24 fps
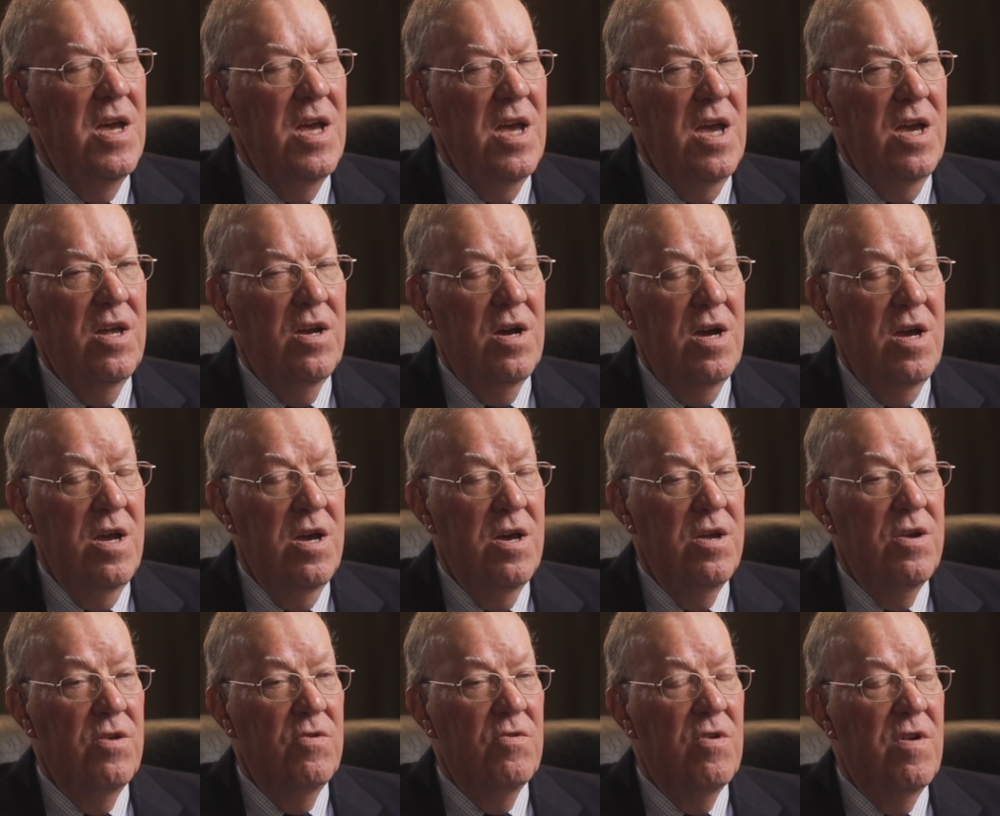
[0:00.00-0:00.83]
And I
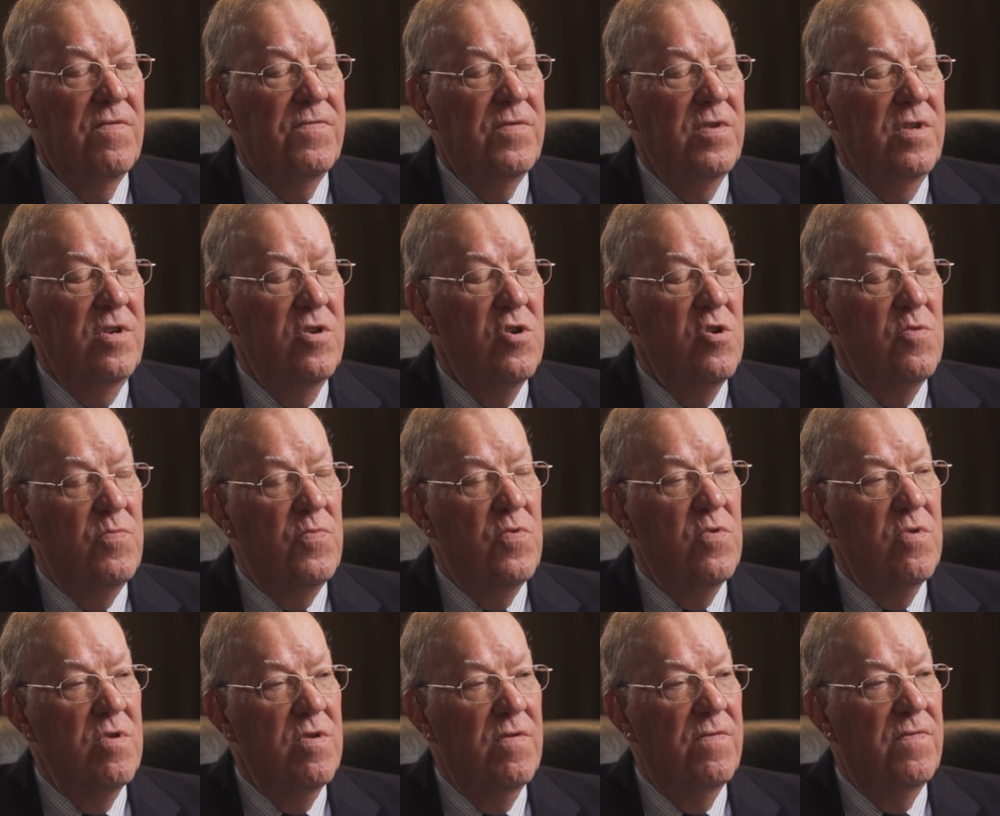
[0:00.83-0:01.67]
headed off to the
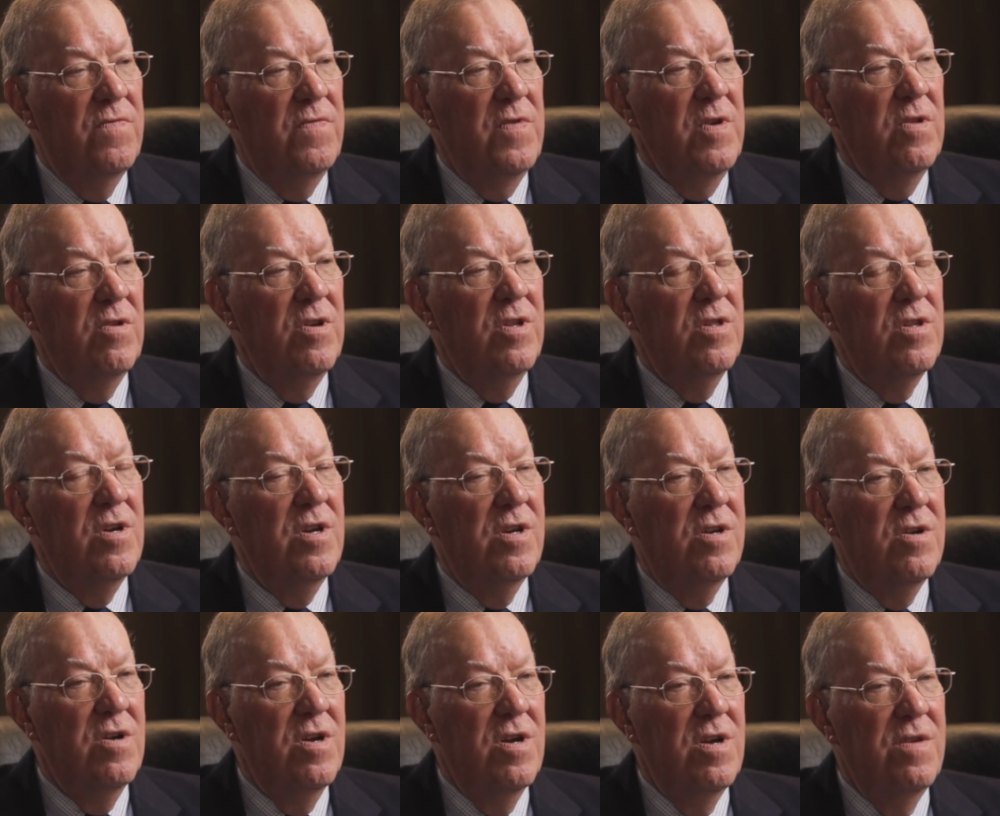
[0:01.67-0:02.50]
airport feeling
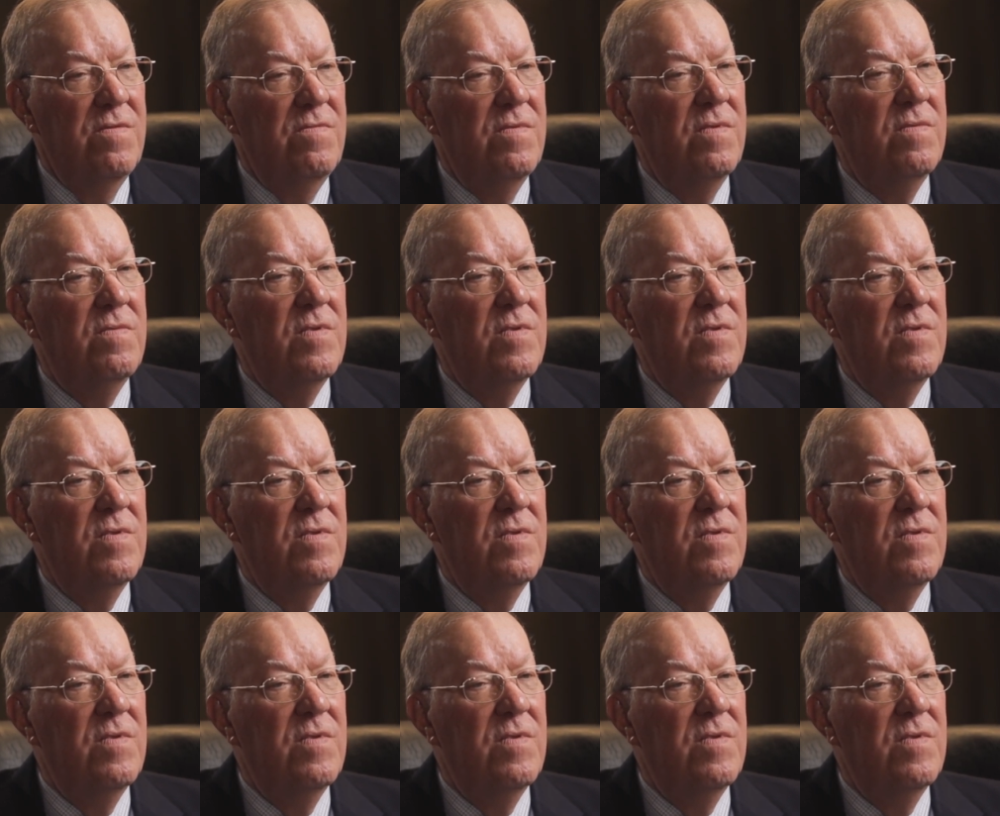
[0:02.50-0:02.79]
like I'd